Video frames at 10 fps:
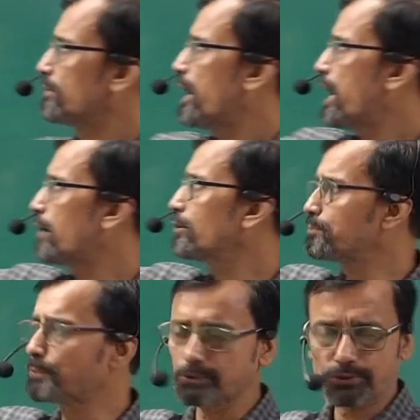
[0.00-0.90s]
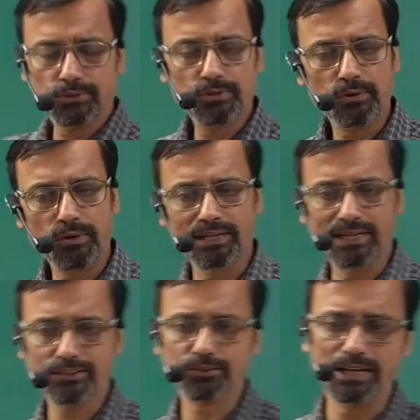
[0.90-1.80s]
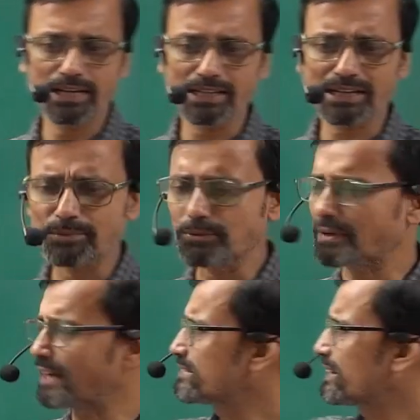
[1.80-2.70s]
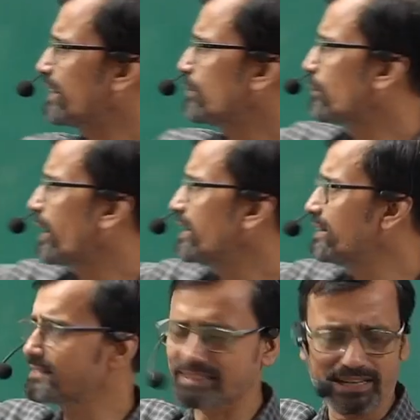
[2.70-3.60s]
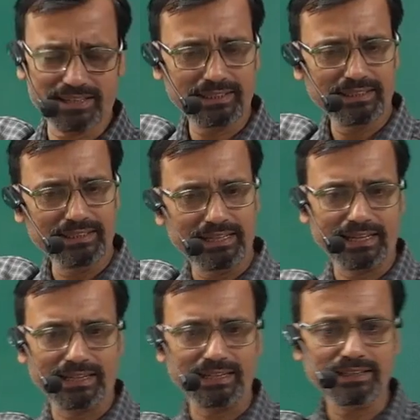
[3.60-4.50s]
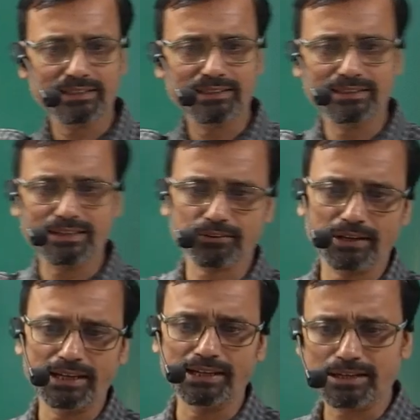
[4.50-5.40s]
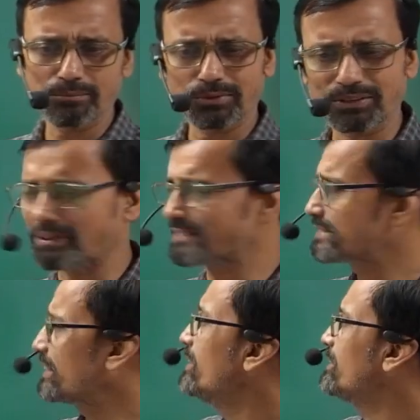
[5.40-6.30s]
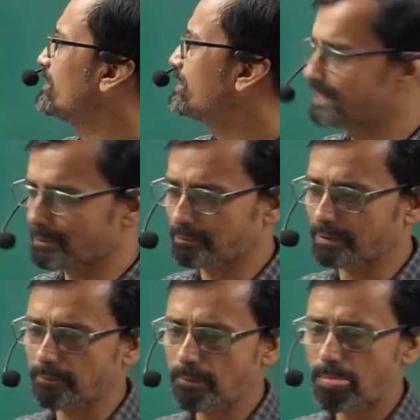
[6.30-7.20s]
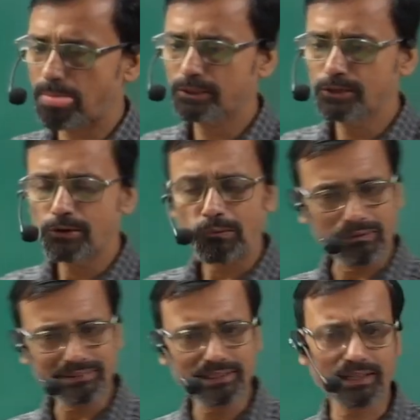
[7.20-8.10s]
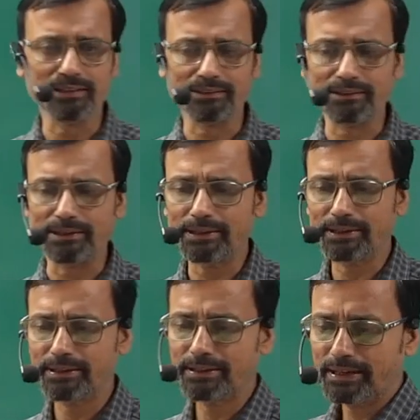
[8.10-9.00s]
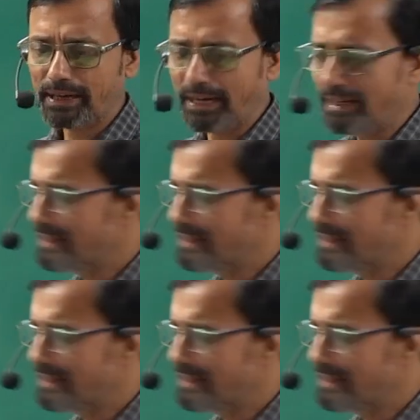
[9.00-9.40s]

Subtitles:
output or national income. You can say Y is here indicating national income, or you can say GDP. On the contrary, Keynes